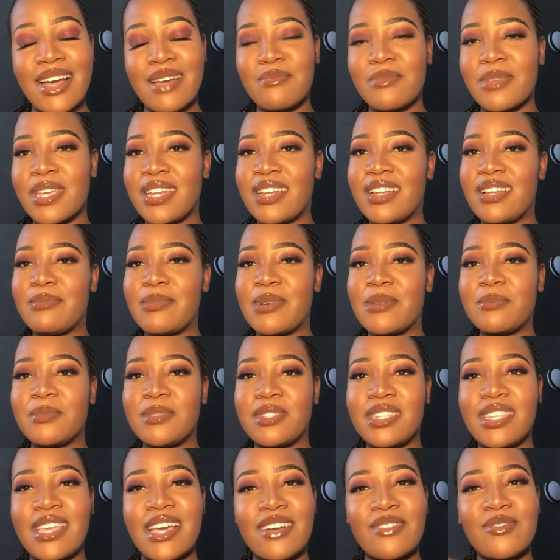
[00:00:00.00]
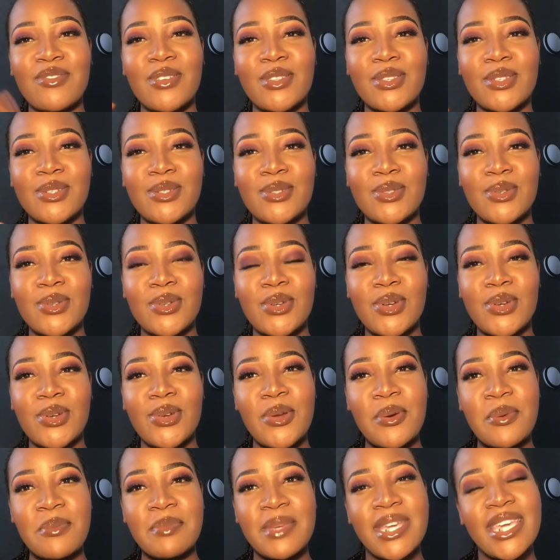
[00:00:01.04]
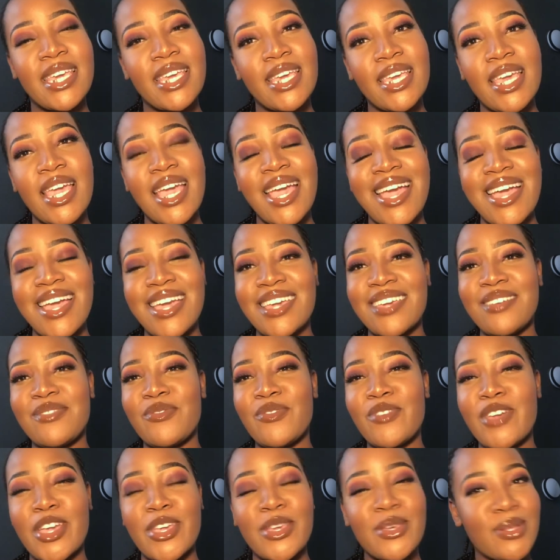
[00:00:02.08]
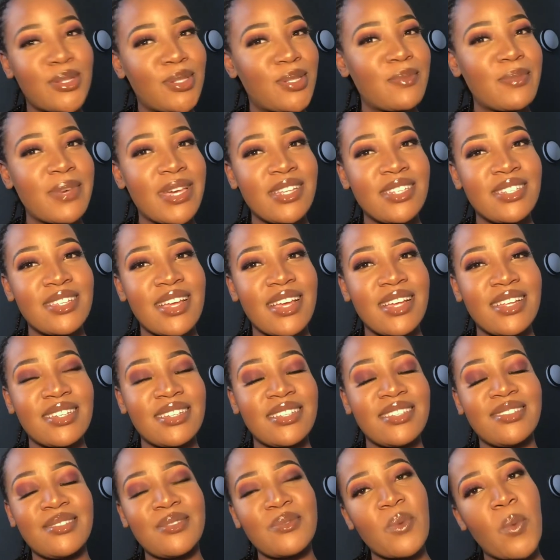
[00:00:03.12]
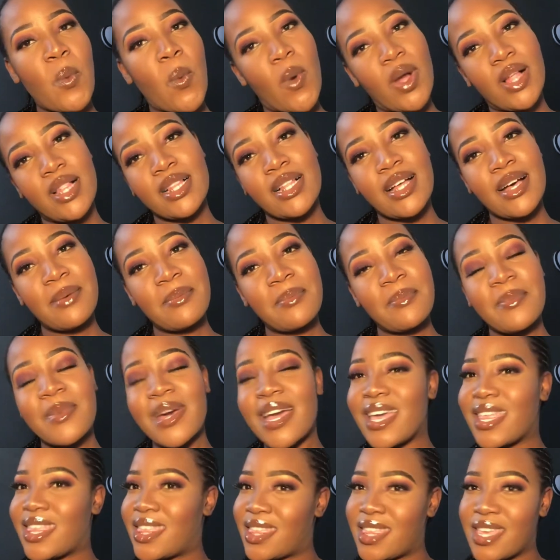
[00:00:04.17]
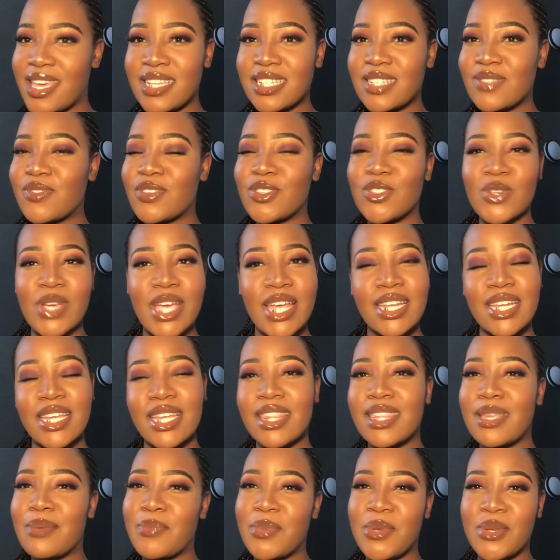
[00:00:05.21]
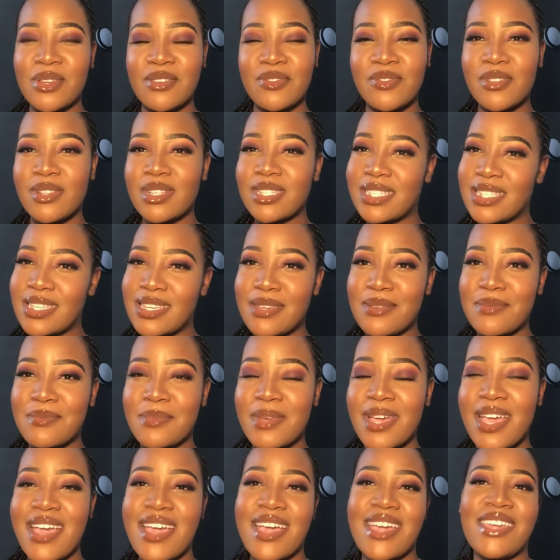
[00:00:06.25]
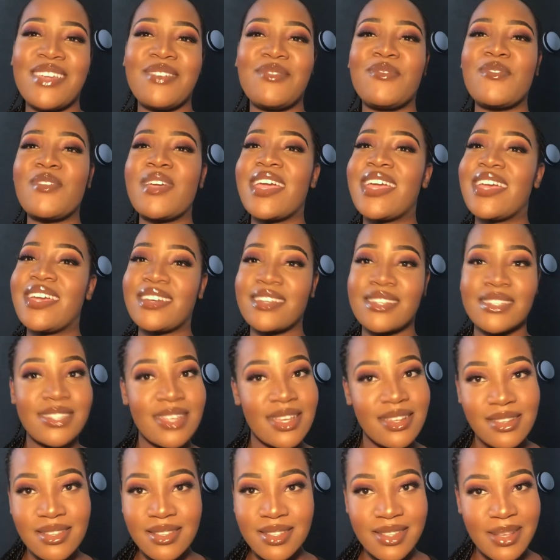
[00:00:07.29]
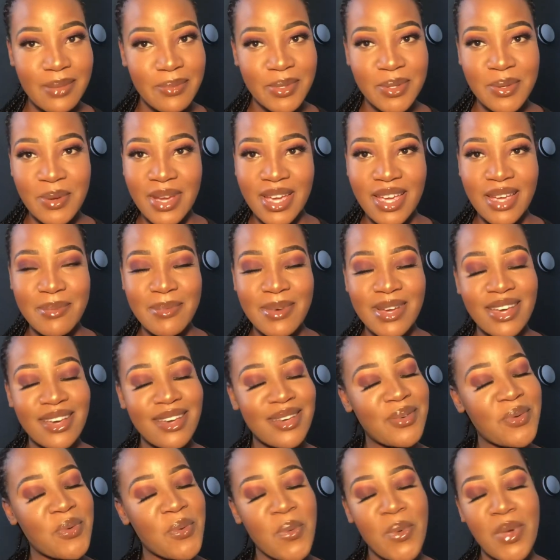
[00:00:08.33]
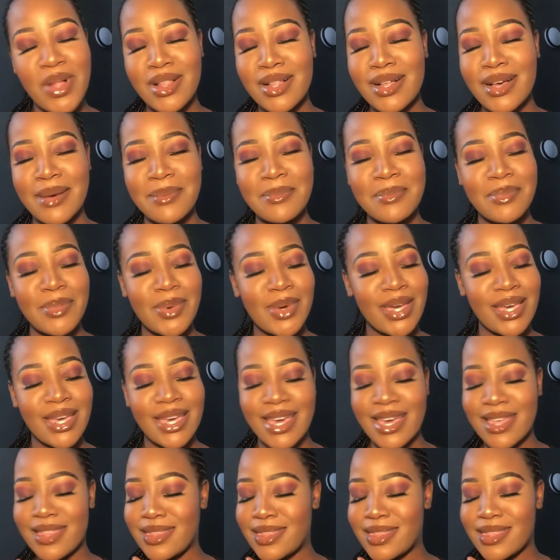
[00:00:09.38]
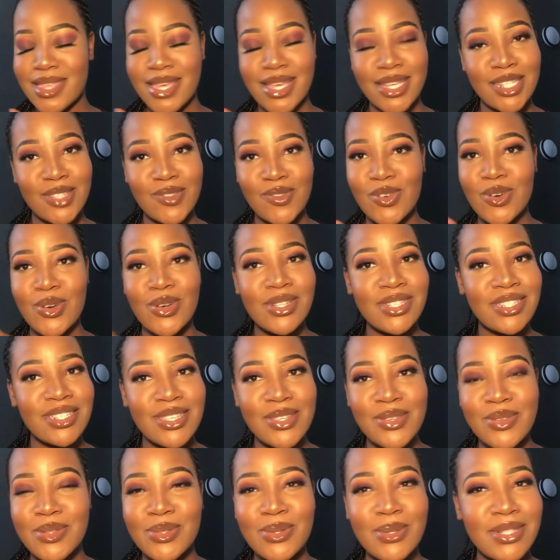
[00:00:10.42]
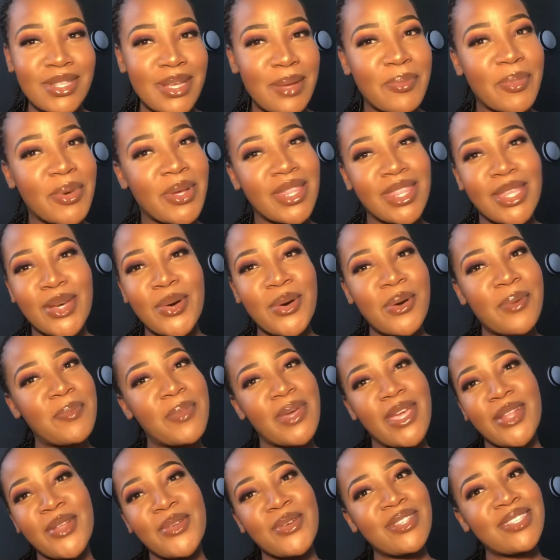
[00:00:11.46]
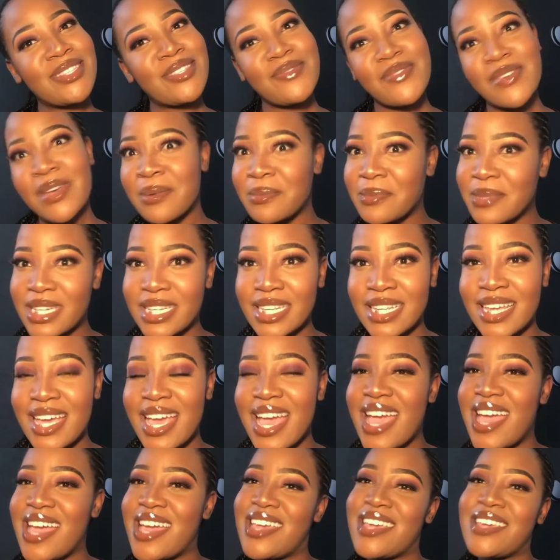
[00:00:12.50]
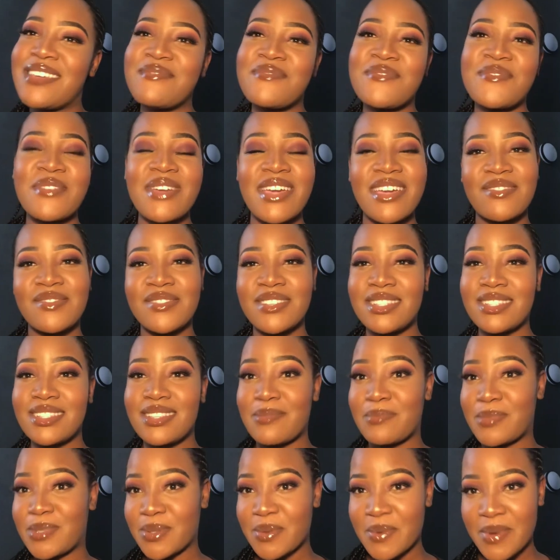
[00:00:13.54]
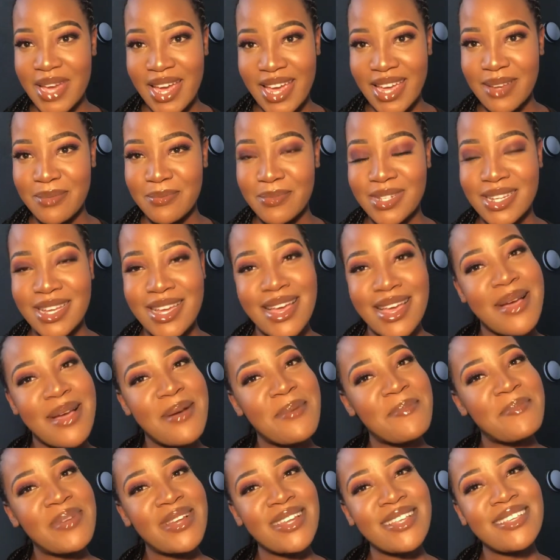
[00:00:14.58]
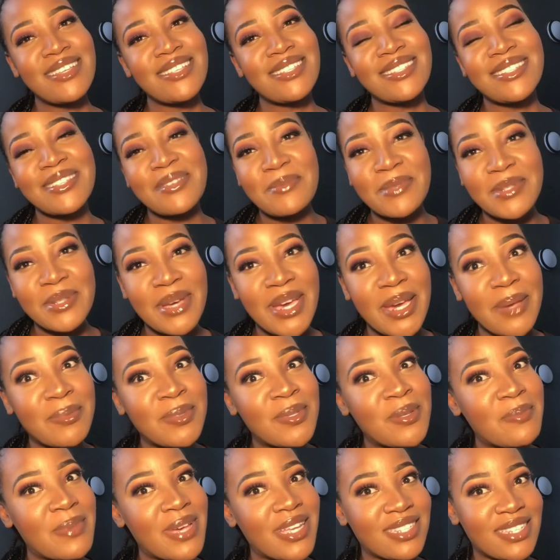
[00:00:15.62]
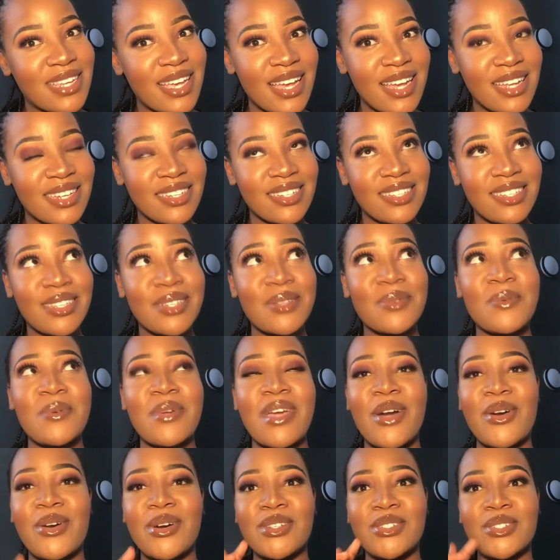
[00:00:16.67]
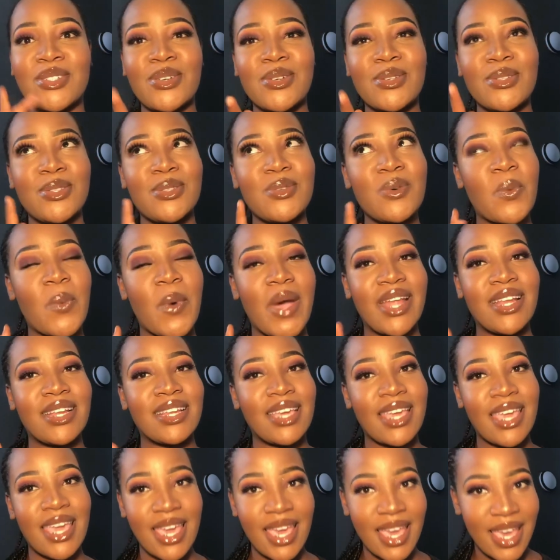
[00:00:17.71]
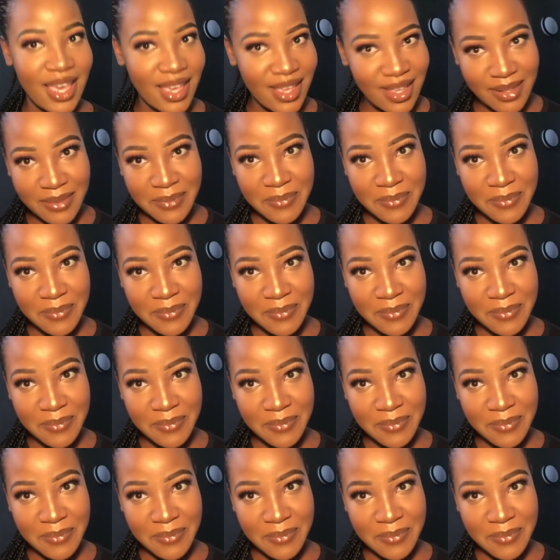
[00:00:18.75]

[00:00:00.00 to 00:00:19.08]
Kenalemang Motiang for those who don't know me. If you are new to my channel, welcome and thanks for joining the beautiful team. If you are a returning subscriber, welcome back and thanks for continuing to support the Companions family. If you haven't subscribed, please subscribe to my channel. We are on road to 1k.